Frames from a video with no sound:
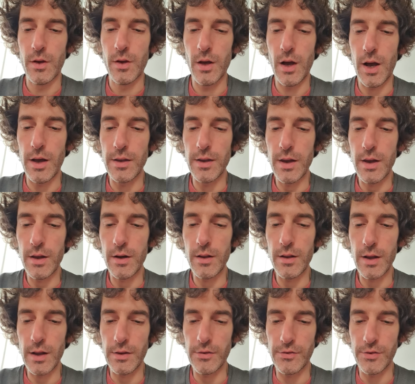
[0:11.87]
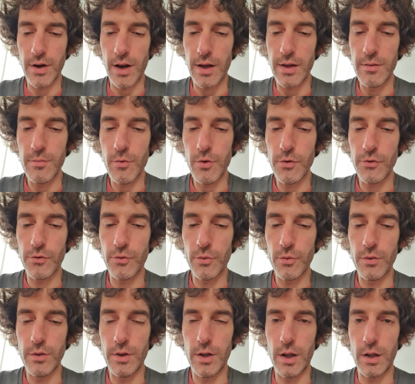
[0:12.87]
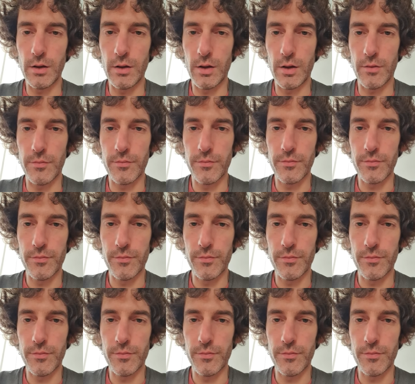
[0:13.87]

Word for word: Ayer extraímos un diente.